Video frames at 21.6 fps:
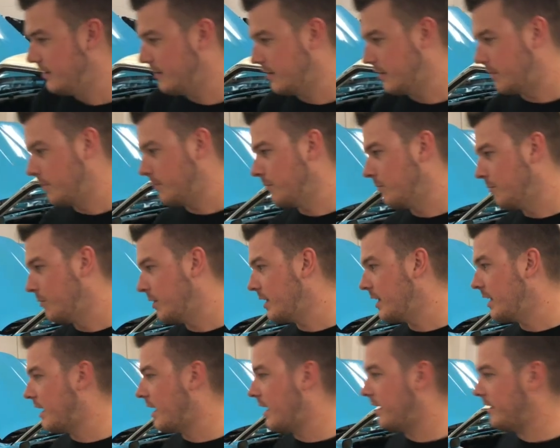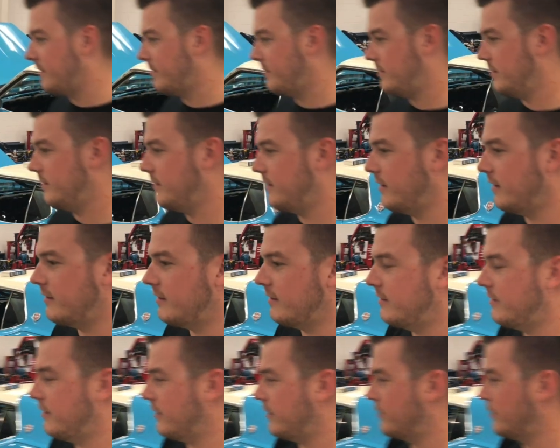So, really nice
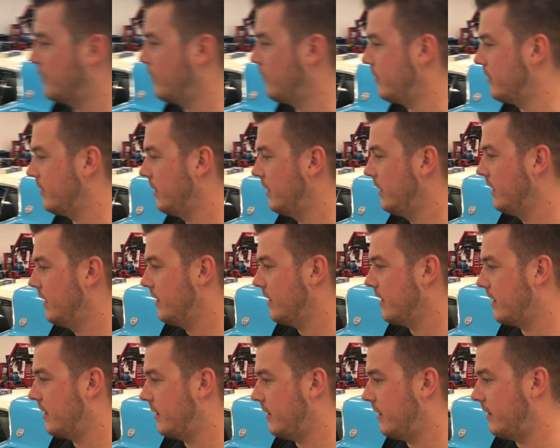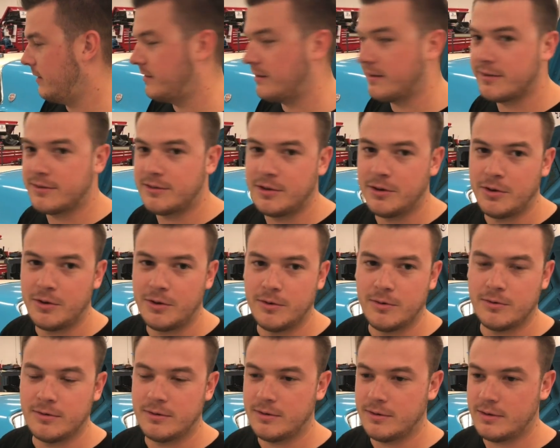66 Nova. Got a
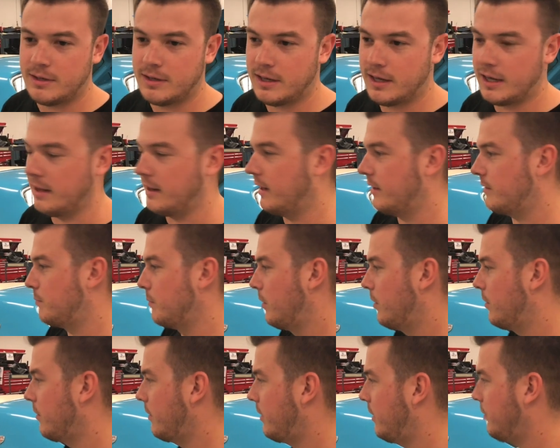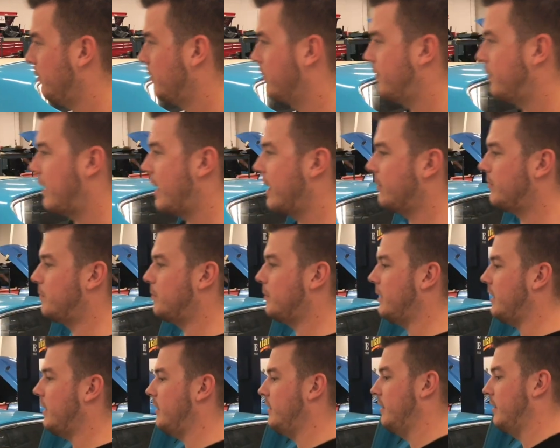62 LS motor in it with a
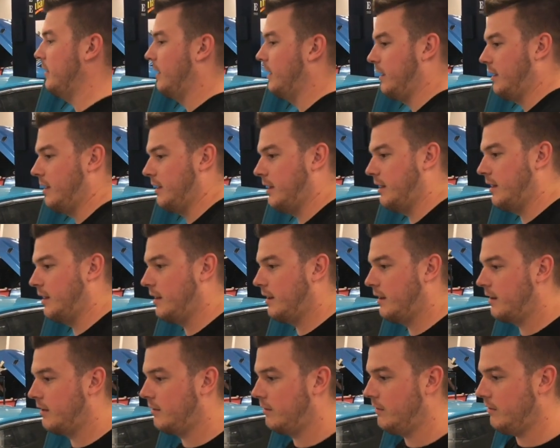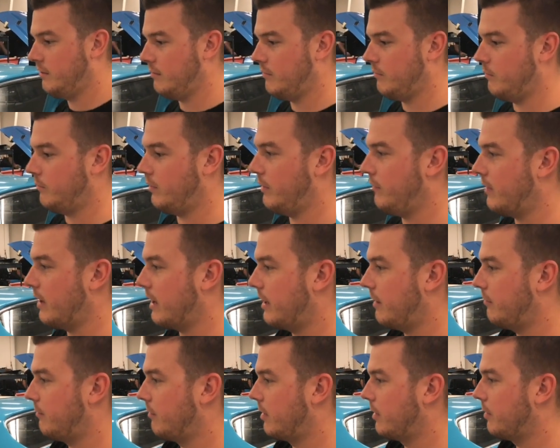5-speed, and we've got
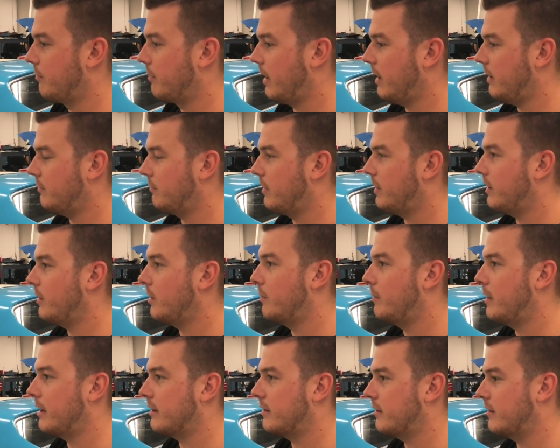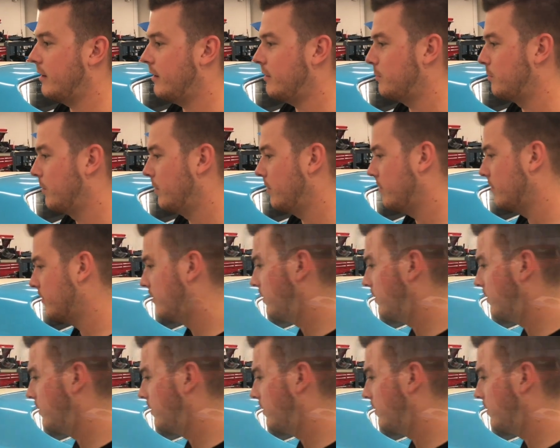it running right, ready to go back to the customer.